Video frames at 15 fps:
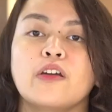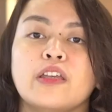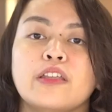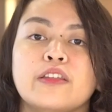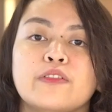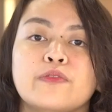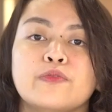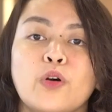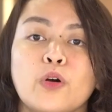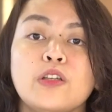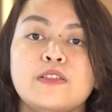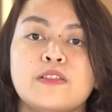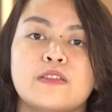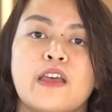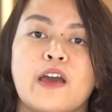In the
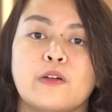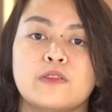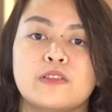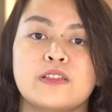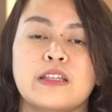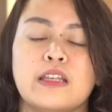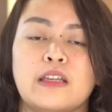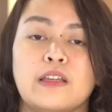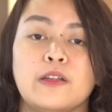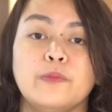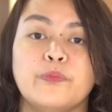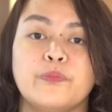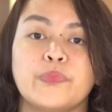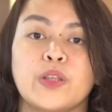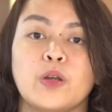voice sound
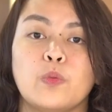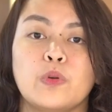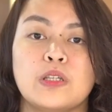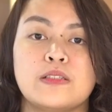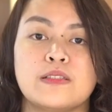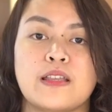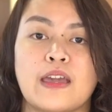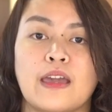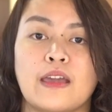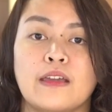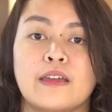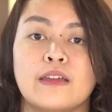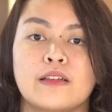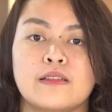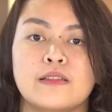Z, we
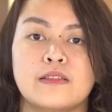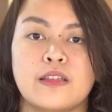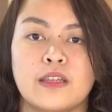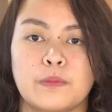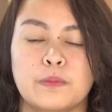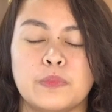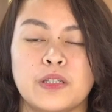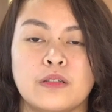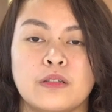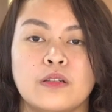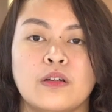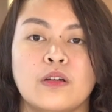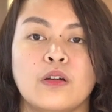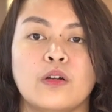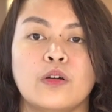say zip,
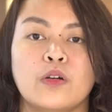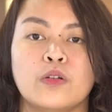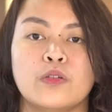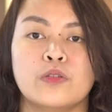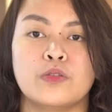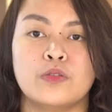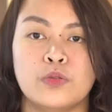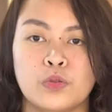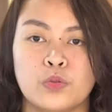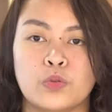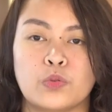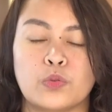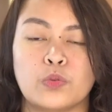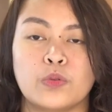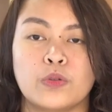
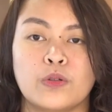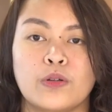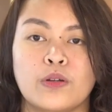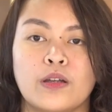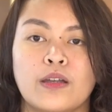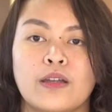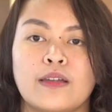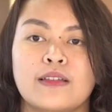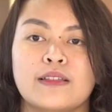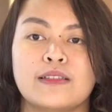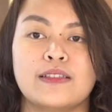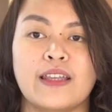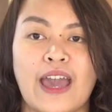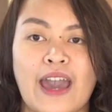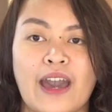zoo
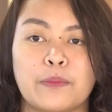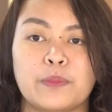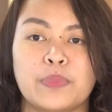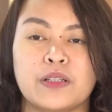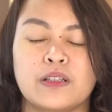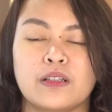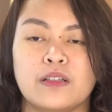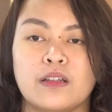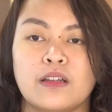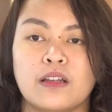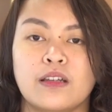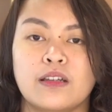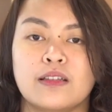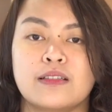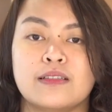zap,
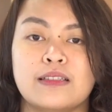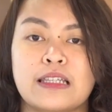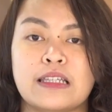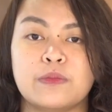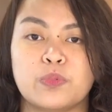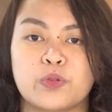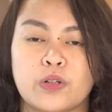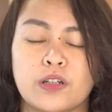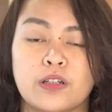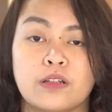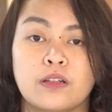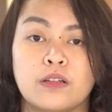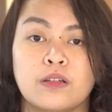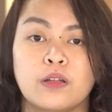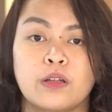
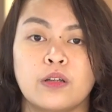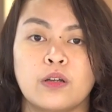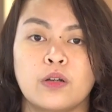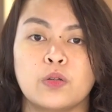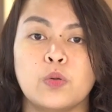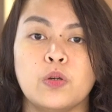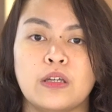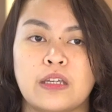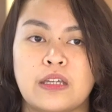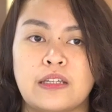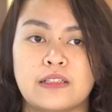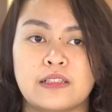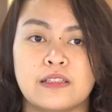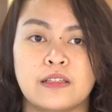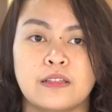zebra,
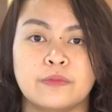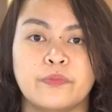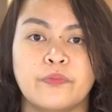quiz.